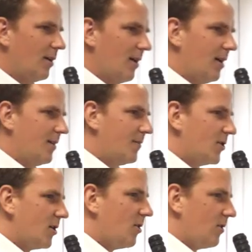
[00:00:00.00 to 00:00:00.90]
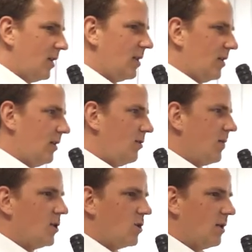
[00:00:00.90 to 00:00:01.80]
You
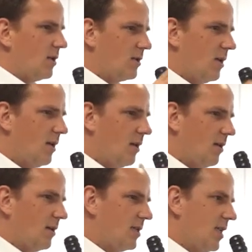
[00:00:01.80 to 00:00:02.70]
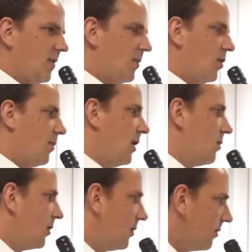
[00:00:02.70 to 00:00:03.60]
mentioned this
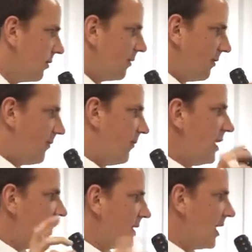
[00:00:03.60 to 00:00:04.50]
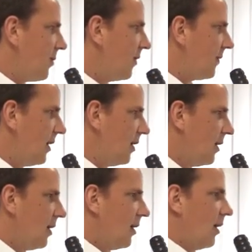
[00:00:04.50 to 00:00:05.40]
semi-permeable fleece type of thing.
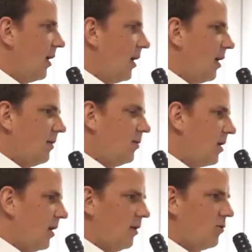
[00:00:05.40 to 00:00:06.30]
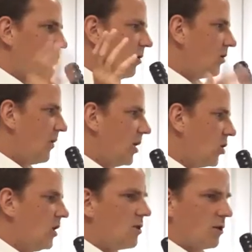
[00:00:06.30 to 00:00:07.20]
You can use old bed
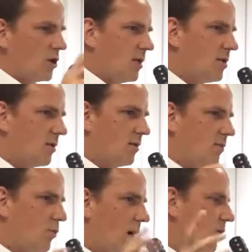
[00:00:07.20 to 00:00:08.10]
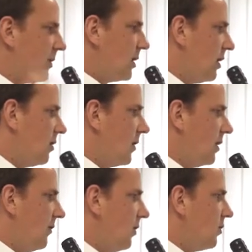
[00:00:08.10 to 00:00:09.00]
sheets or just brown material,
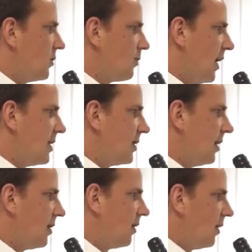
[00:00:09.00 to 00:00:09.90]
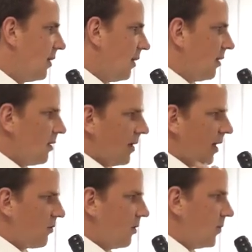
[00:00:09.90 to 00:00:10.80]
but if you use plastic, the
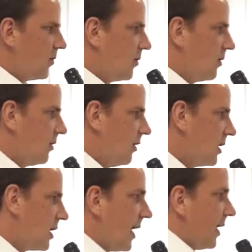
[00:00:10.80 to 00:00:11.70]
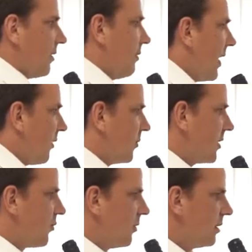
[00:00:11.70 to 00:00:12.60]
microbes, it's like microbes
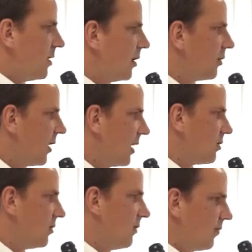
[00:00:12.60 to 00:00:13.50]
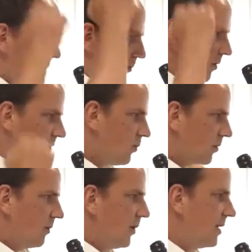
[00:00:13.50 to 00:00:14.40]
are pretty similar to us. So if we
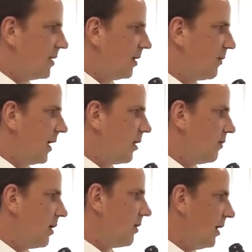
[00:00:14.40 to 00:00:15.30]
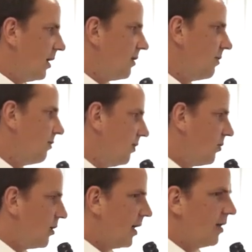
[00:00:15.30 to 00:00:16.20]
put a plastic bag over our head, we
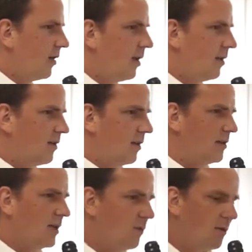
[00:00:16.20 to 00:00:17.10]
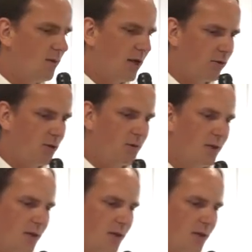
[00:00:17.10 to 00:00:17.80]
would die. And same with the microbes.